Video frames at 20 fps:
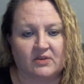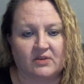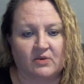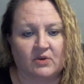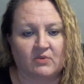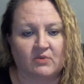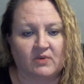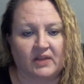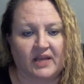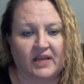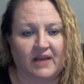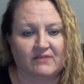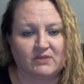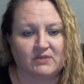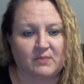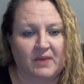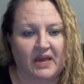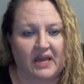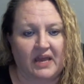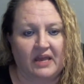So you really have
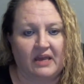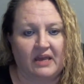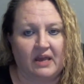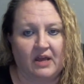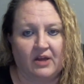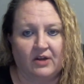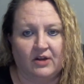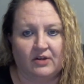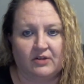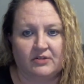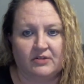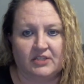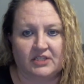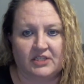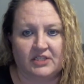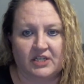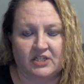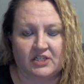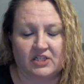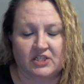to pay close
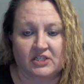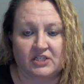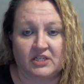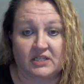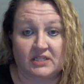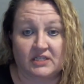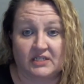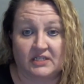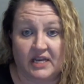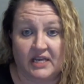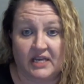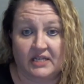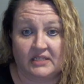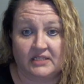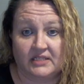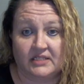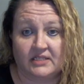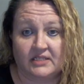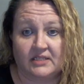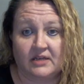attention to the
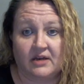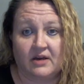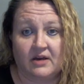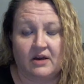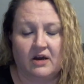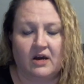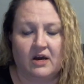dates